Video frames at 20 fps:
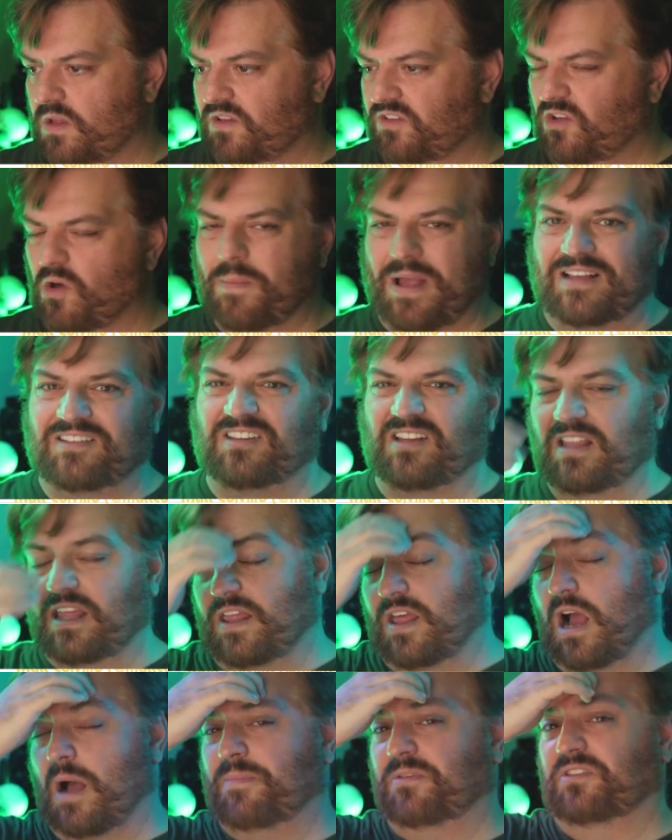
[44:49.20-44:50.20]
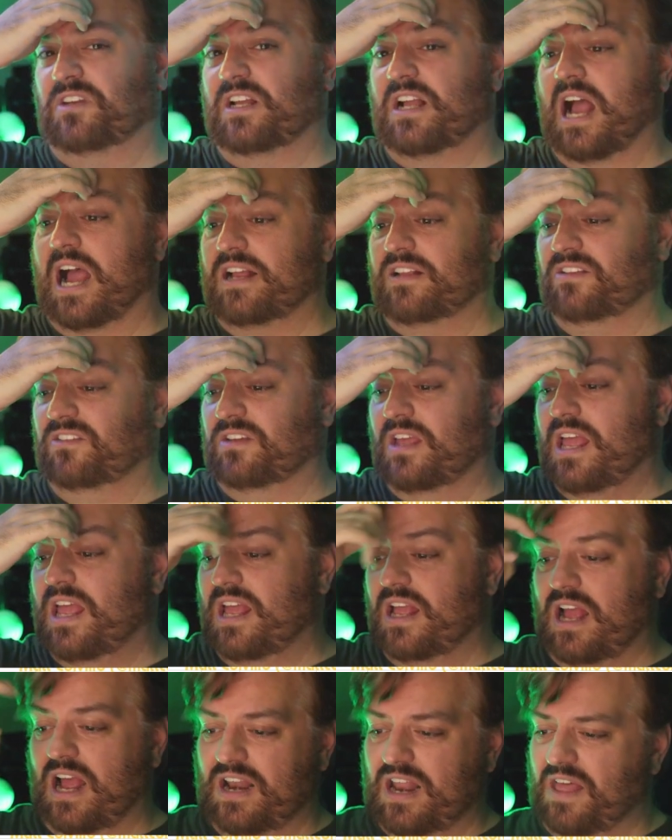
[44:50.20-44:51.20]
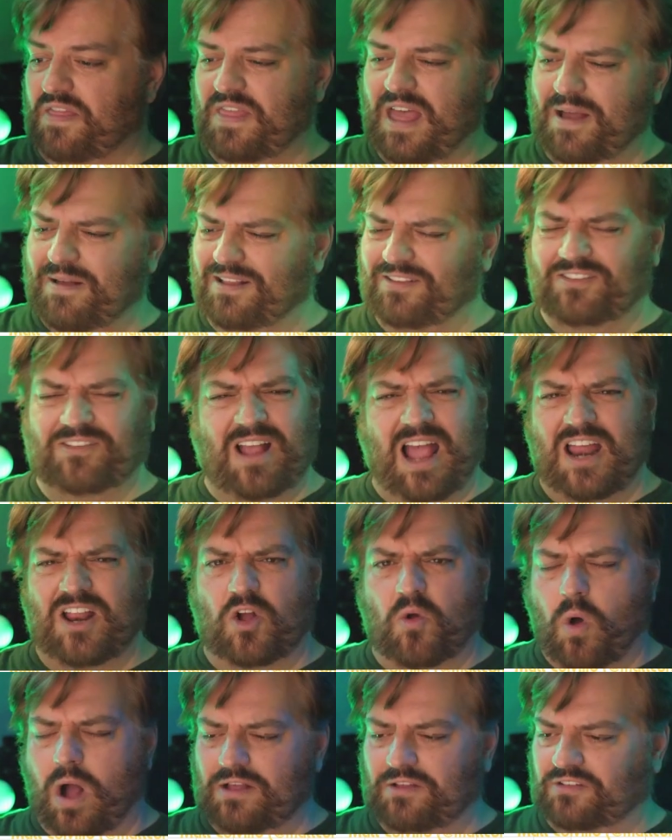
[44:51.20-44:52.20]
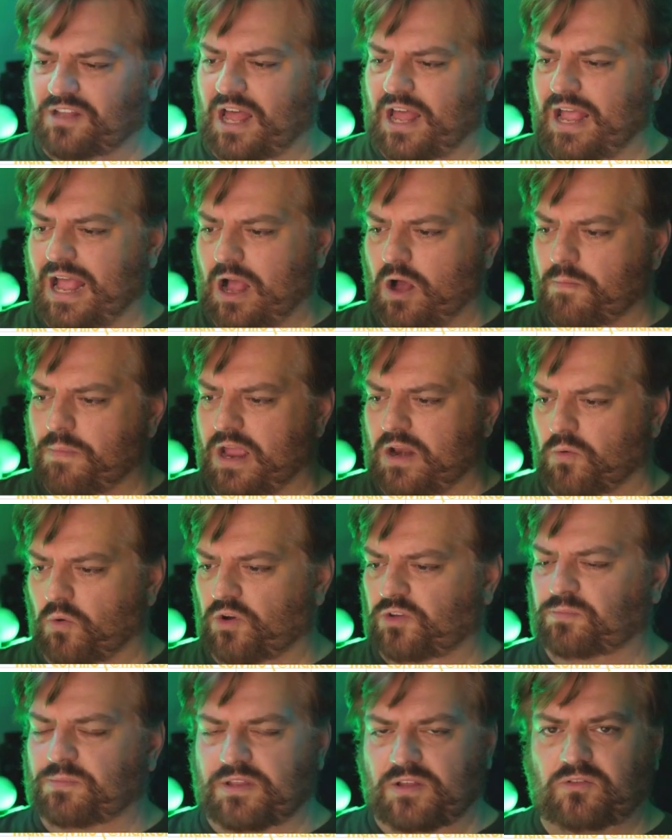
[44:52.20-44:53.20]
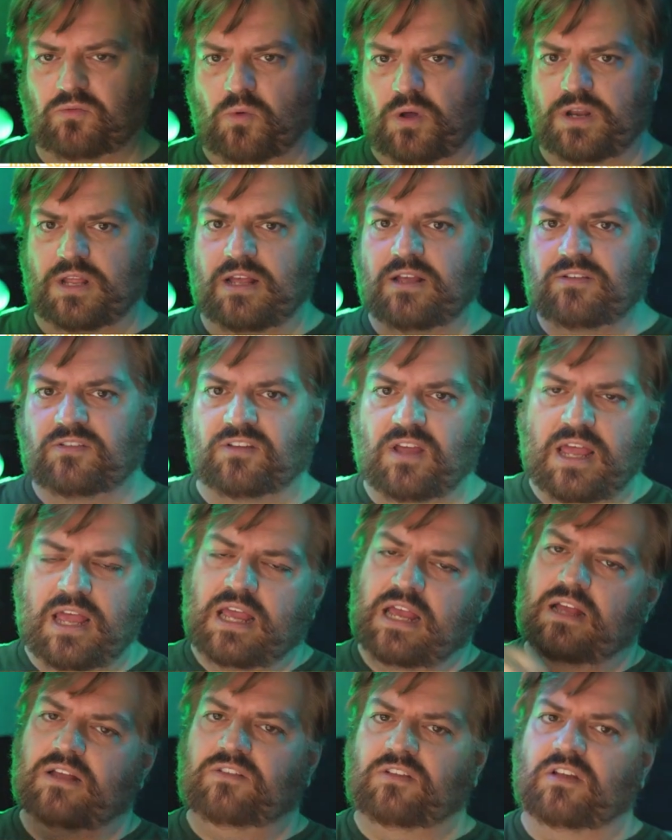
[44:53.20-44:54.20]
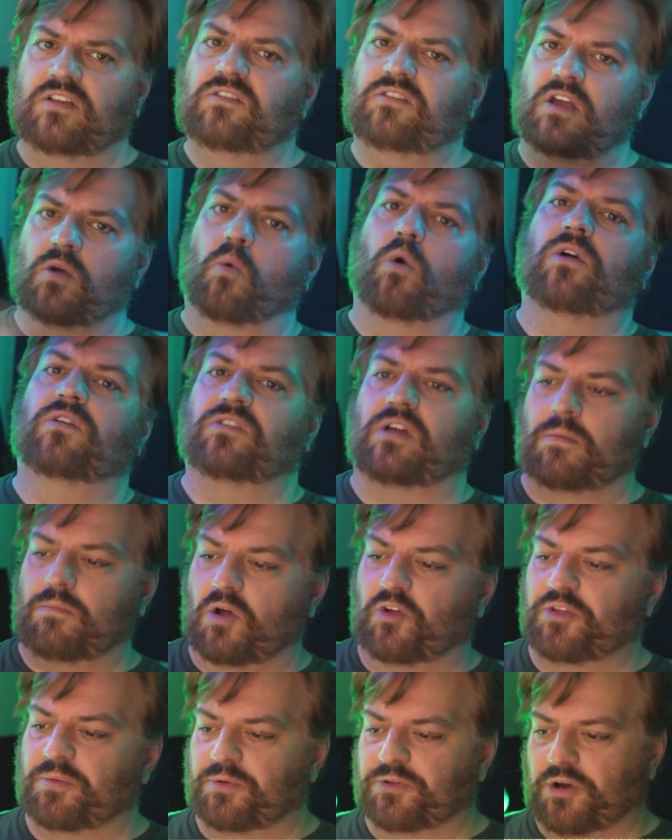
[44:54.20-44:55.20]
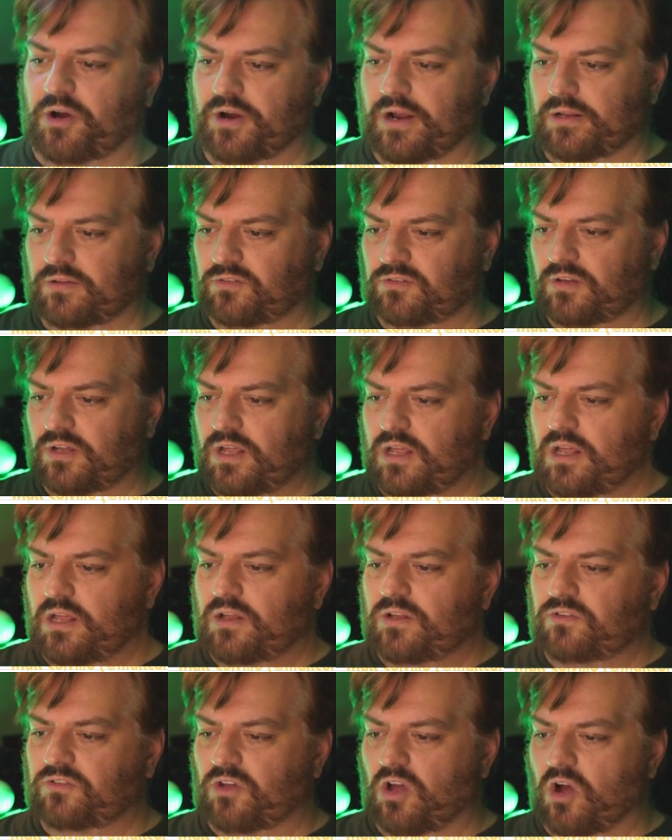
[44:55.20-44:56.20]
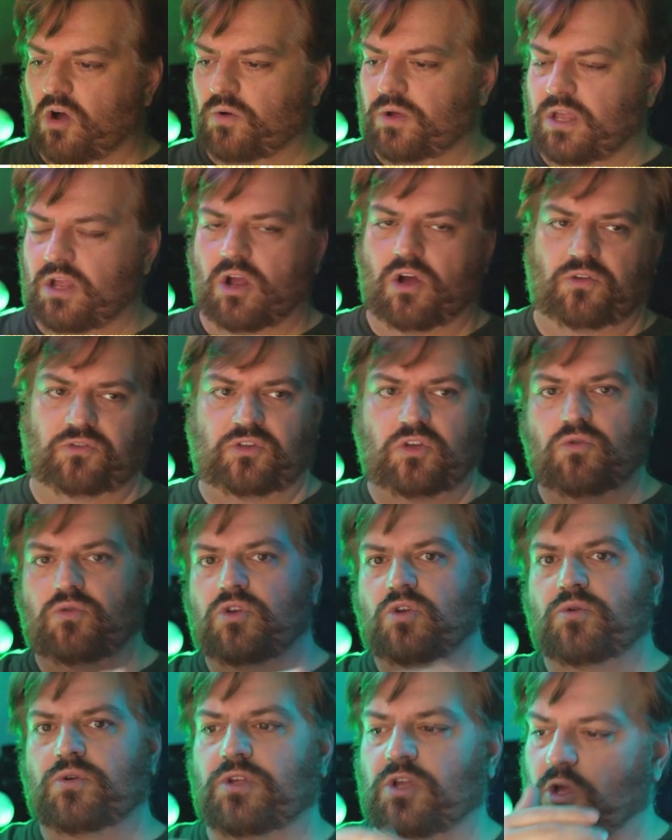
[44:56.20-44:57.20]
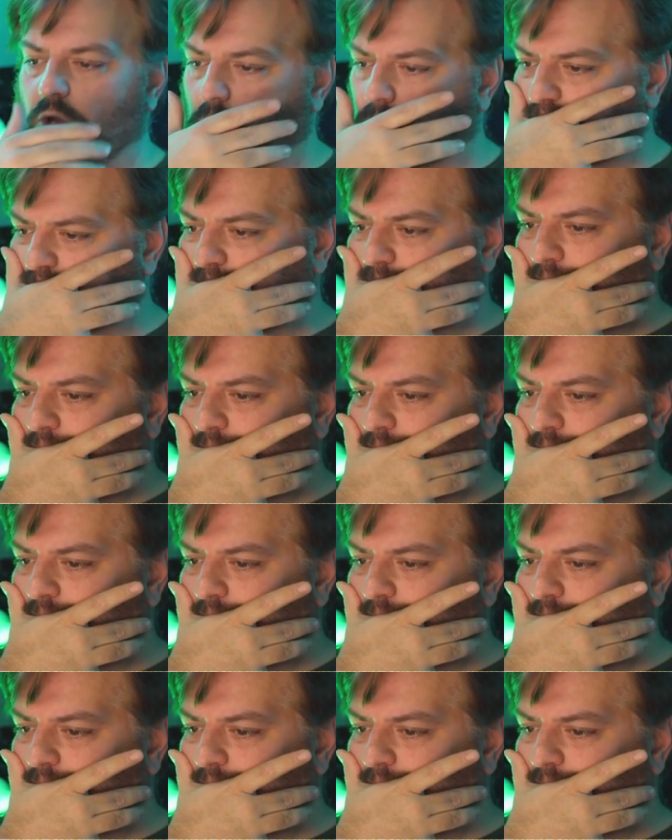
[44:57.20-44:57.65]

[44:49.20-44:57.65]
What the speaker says: So basically the opposite of guidance. And that is kind of quasi how Bane works, but this one, his is, it works on multiple targets. So he goes you, and you.